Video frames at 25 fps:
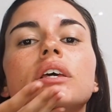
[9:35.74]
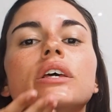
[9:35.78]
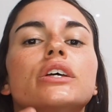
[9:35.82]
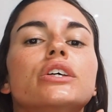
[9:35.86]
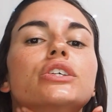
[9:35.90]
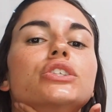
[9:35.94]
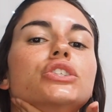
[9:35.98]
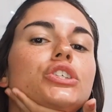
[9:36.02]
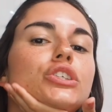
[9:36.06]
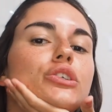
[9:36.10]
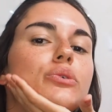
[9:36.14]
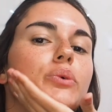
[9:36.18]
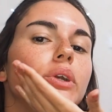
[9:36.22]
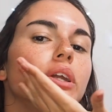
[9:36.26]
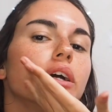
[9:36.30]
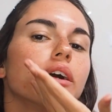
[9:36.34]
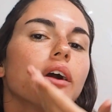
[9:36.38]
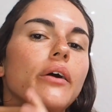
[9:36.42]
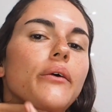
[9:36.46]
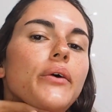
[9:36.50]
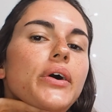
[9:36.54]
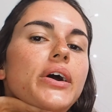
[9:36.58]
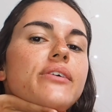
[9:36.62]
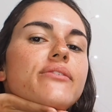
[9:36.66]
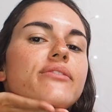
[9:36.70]
So you want to
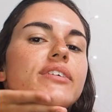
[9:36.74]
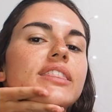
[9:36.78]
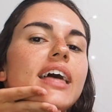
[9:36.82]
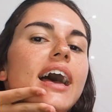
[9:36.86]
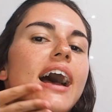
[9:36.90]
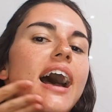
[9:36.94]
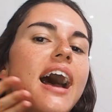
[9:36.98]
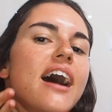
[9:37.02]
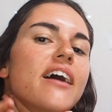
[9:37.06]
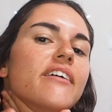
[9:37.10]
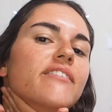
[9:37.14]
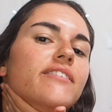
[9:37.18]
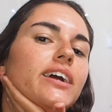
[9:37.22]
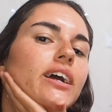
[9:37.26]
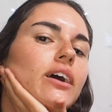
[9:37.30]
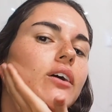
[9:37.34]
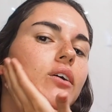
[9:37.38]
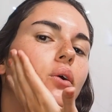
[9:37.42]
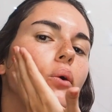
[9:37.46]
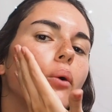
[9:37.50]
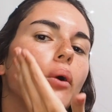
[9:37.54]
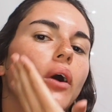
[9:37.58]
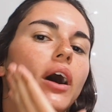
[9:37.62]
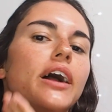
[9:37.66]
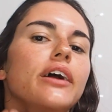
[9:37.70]
go over the area
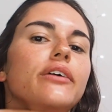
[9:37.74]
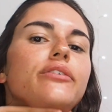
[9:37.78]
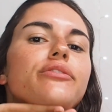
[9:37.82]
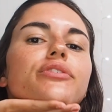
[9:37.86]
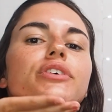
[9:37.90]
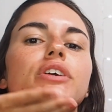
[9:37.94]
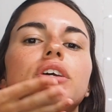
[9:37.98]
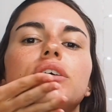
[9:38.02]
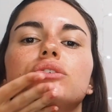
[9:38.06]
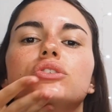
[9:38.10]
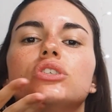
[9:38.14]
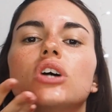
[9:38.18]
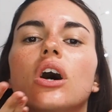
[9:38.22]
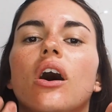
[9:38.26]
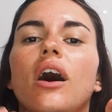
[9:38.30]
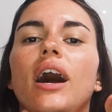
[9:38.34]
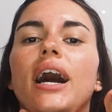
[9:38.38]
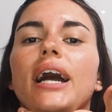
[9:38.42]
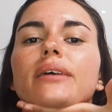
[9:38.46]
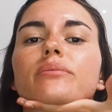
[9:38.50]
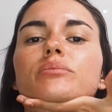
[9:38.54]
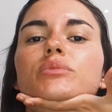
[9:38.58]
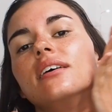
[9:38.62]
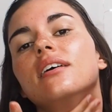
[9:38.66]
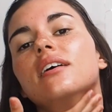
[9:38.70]
quite a few
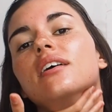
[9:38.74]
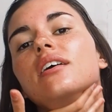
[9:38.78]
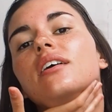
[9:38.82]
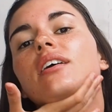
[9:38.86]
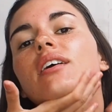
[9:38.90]
times.